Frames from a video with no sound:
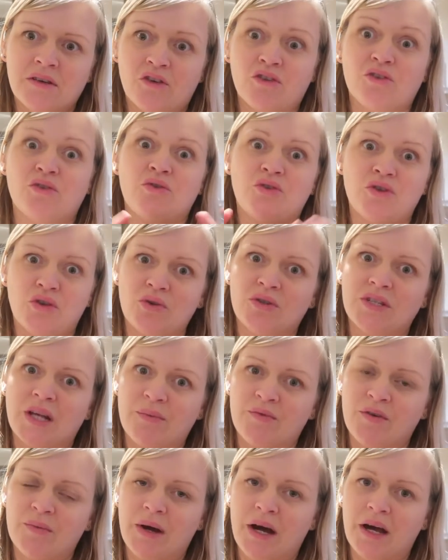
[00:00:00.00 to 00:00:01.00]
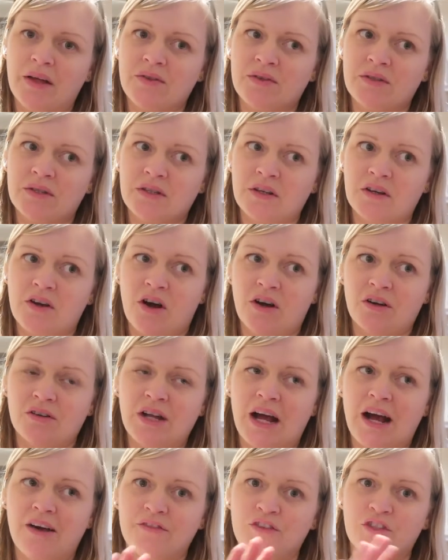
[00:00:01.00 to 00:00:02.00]
We'll do 2 separate baths. I
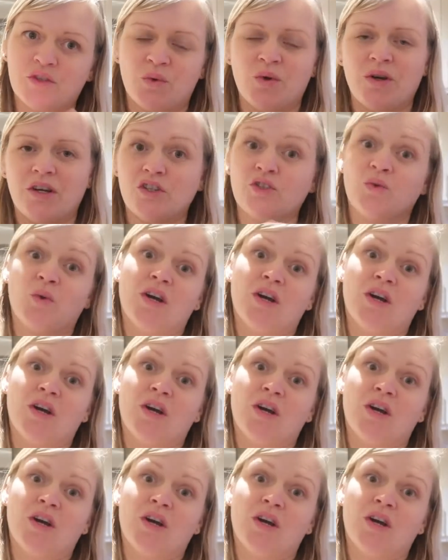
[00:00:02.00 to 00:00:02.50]
can't have Squirt,